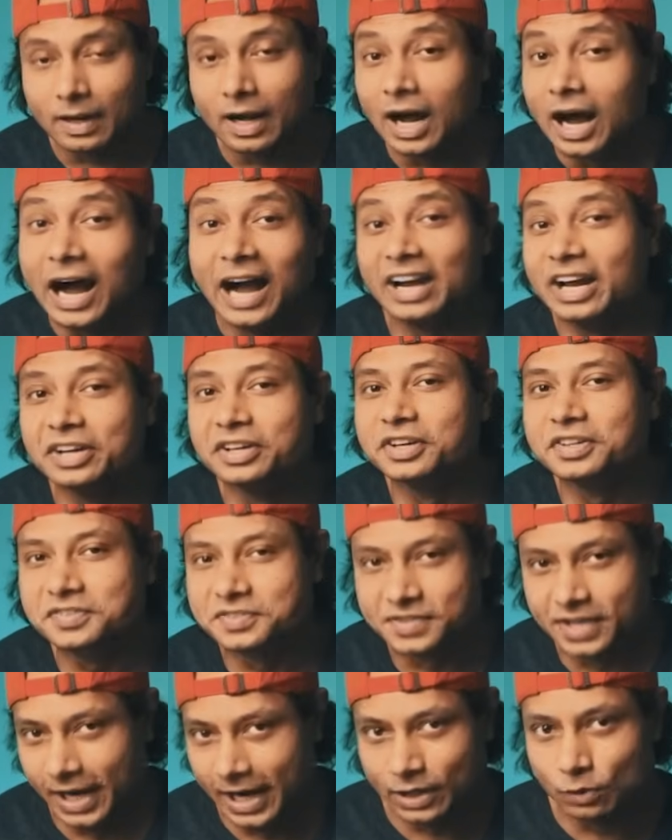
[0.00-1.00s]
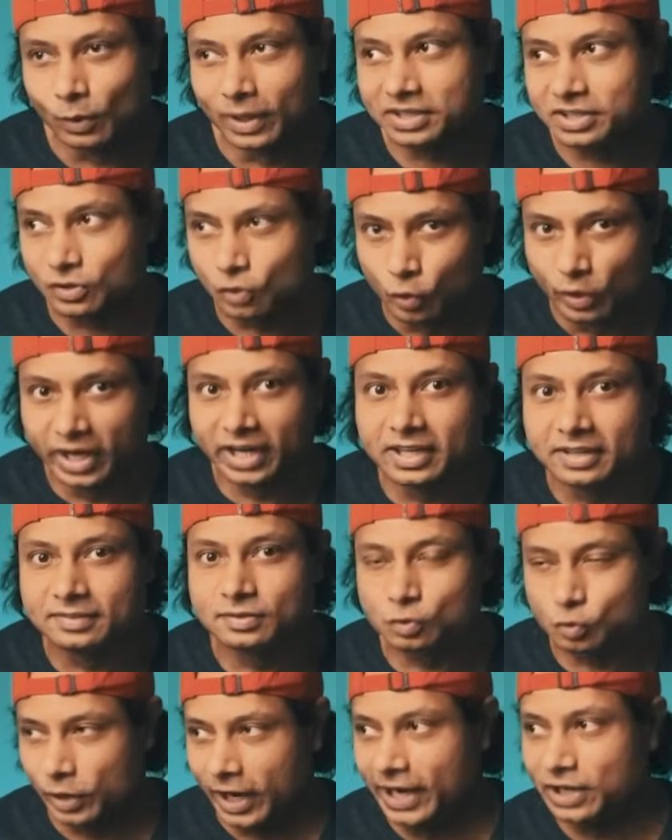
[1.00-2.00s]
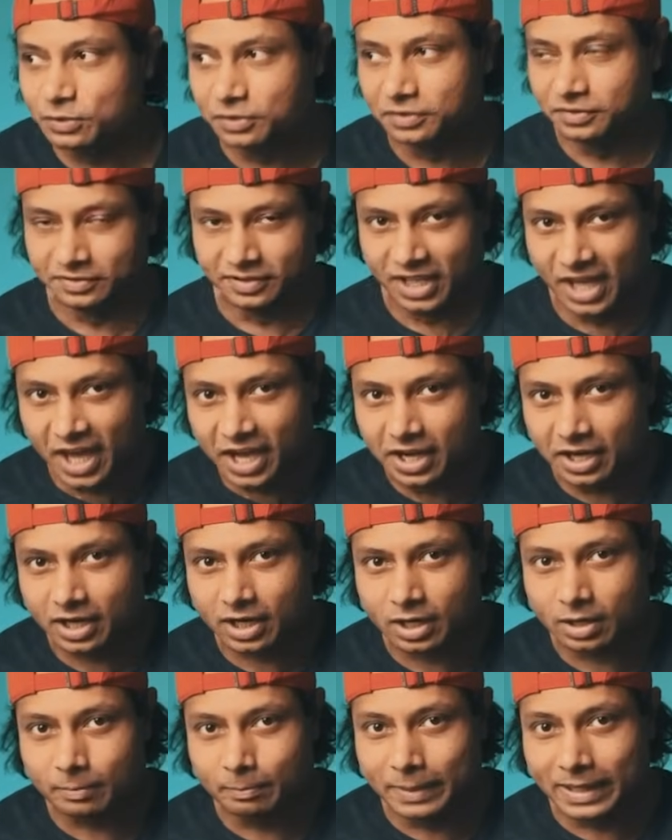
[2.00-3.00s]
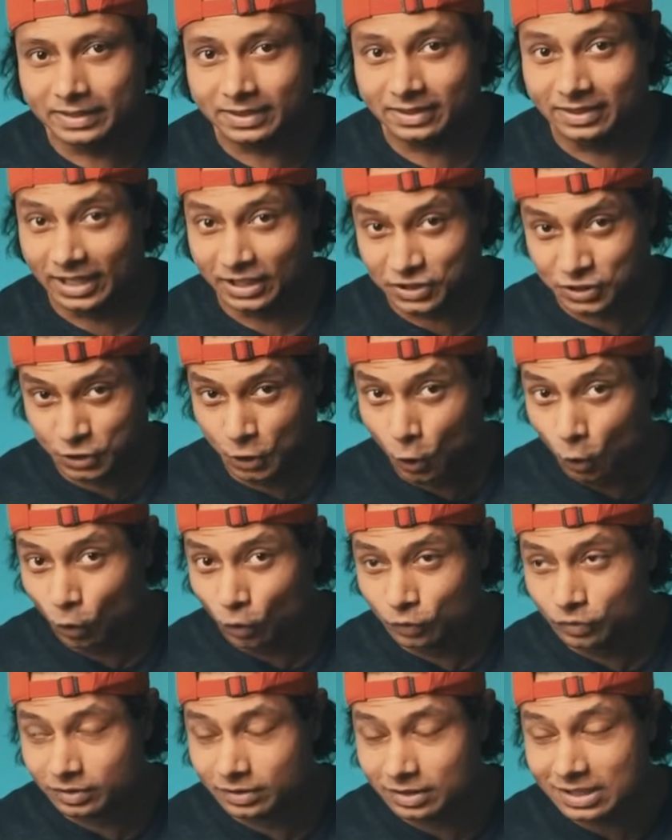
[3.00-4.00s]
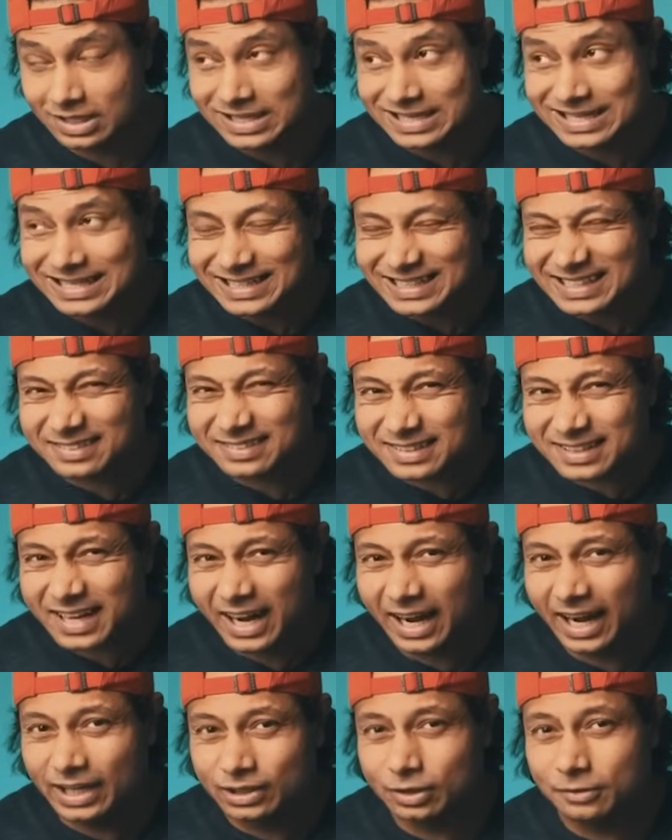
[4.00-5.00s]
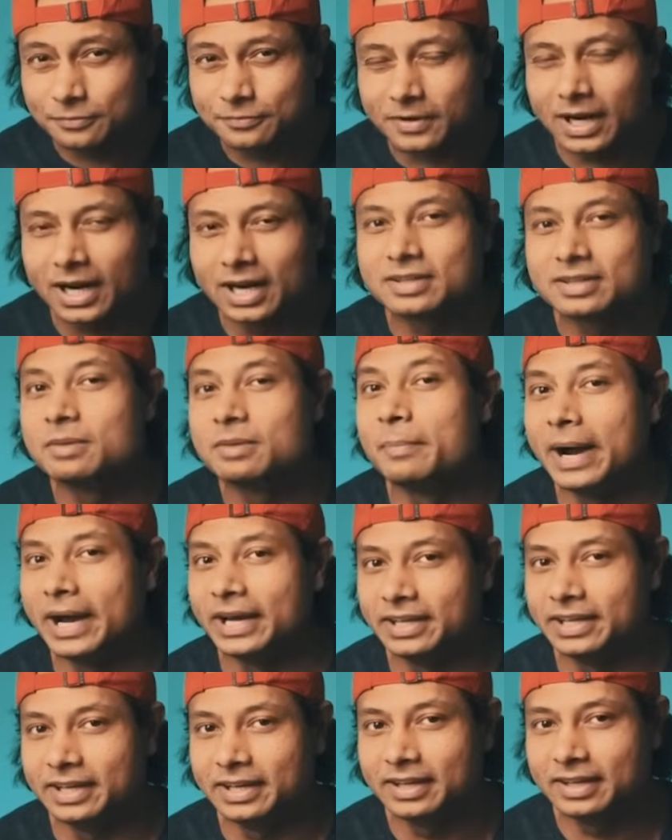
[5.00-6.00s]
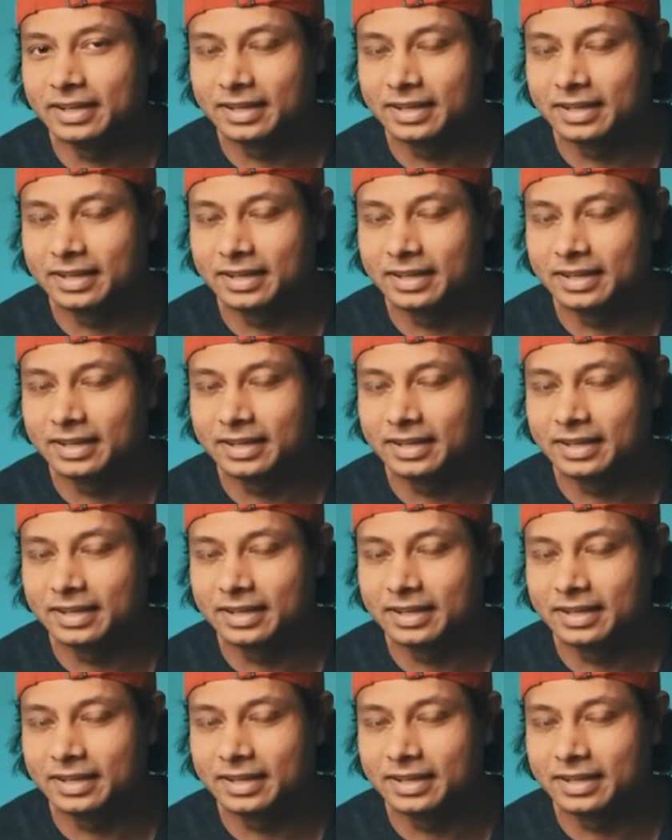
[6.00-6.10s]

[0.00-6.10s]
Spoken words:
I understand what Craig is trying to say here, but the tone is kind of undermining.